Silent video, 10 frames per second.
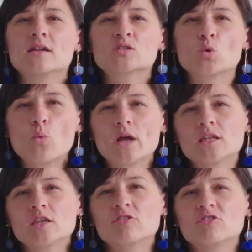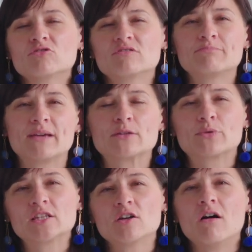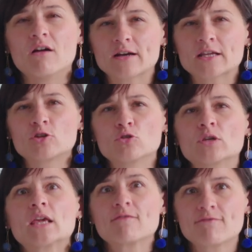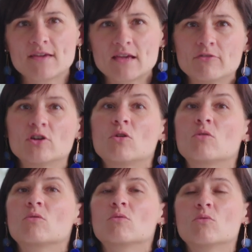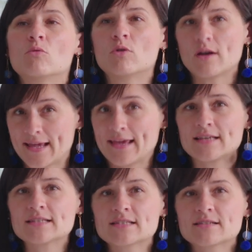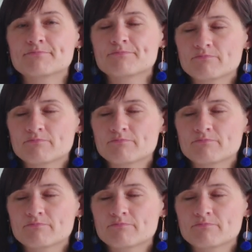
So when you debate, when you argue in favor or against,